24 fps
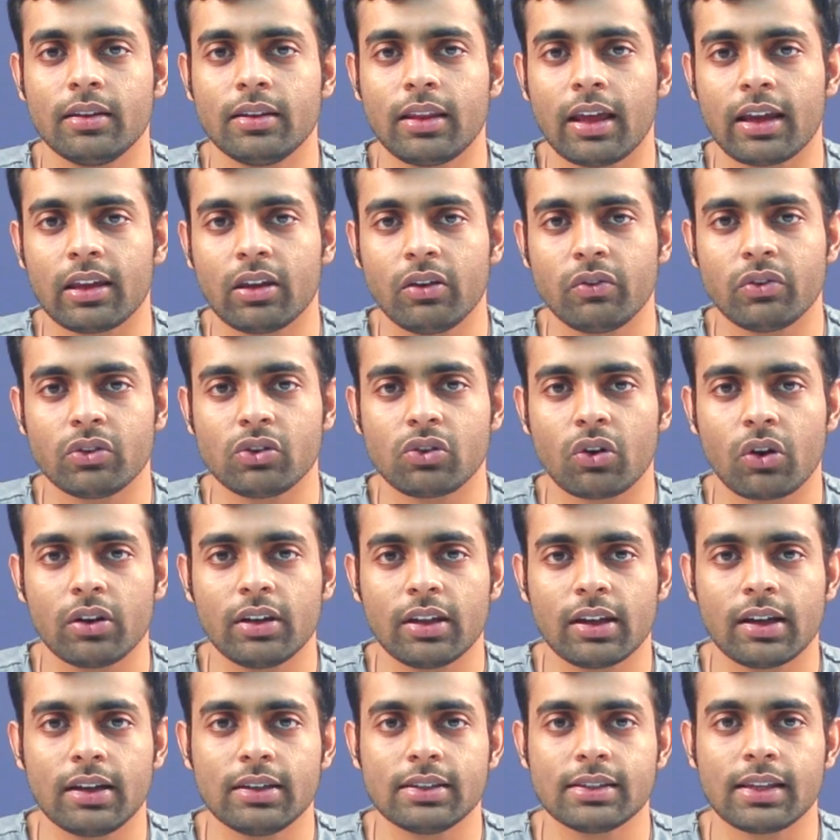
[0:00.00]
Thank you for
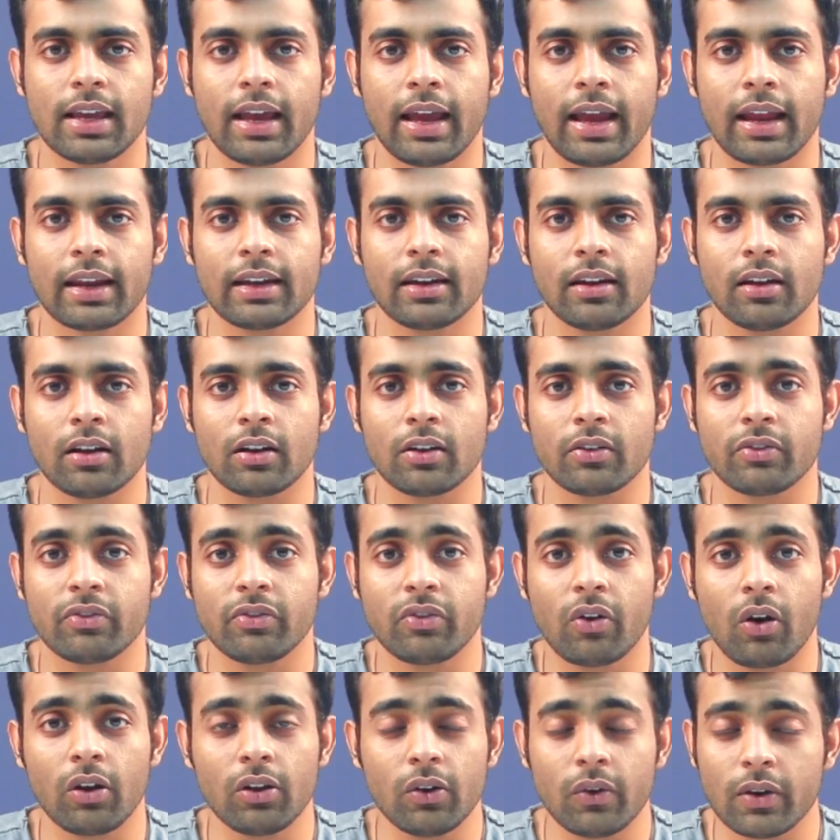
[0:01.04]
joining us, and
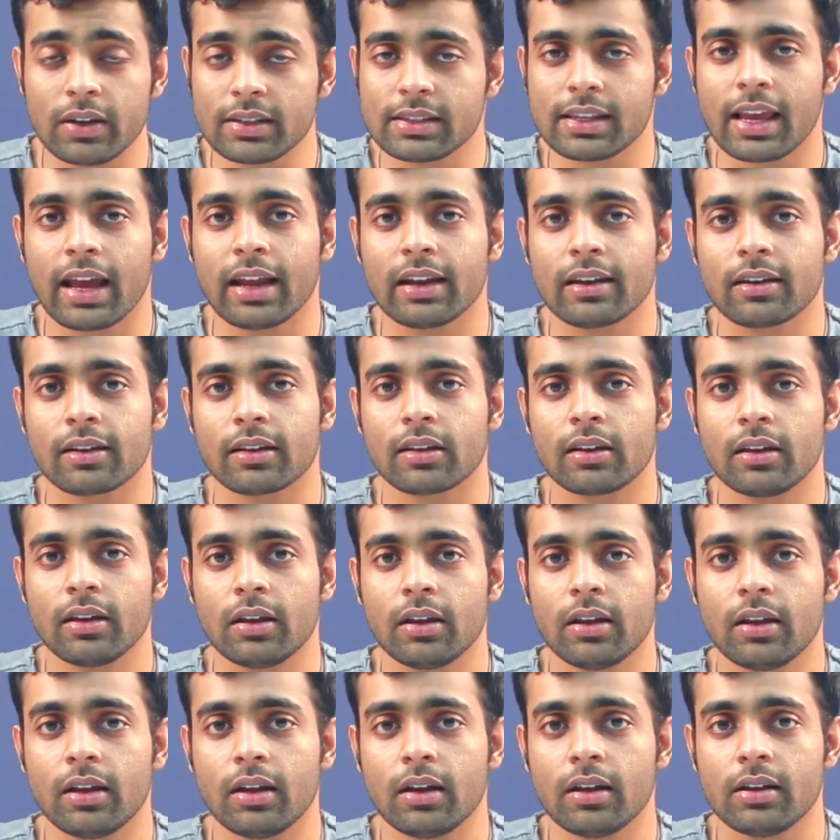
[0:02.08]
follow us at
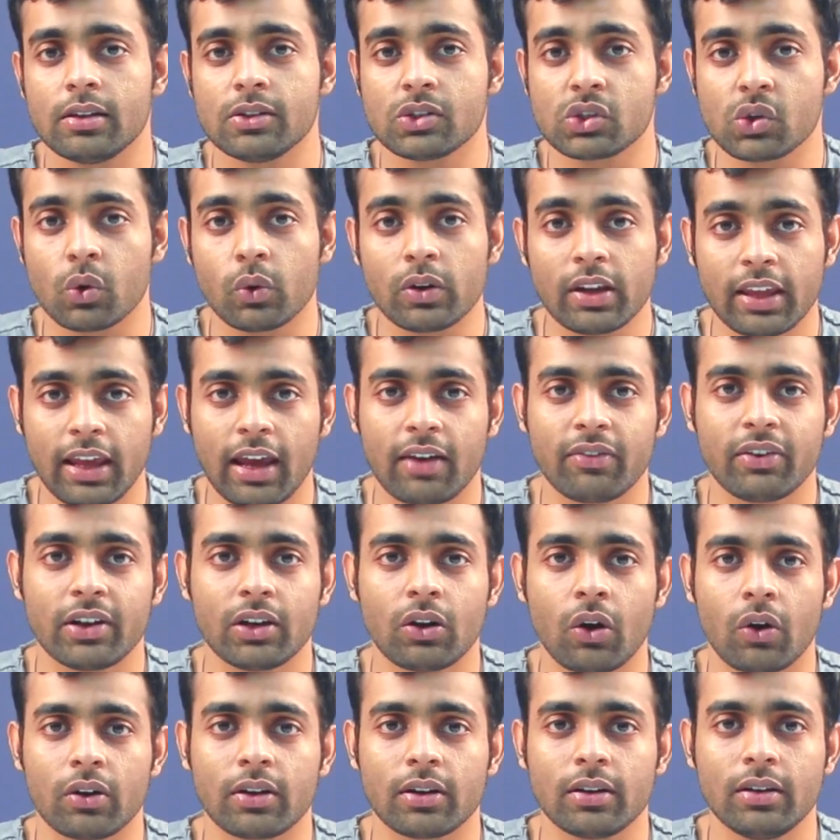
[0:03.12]

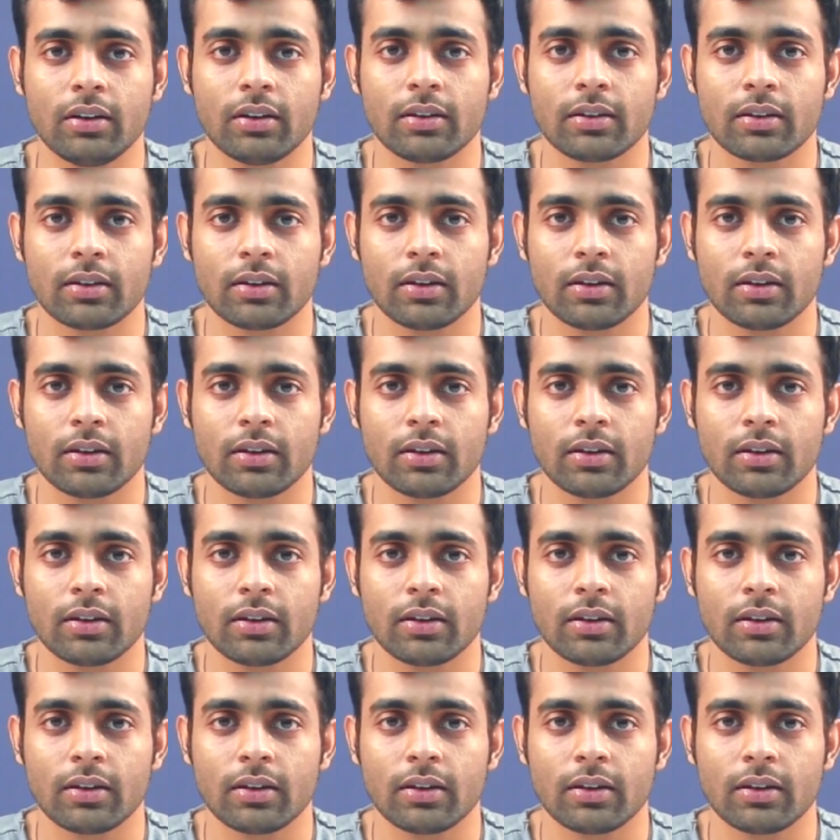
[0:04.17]
zonecafe.in.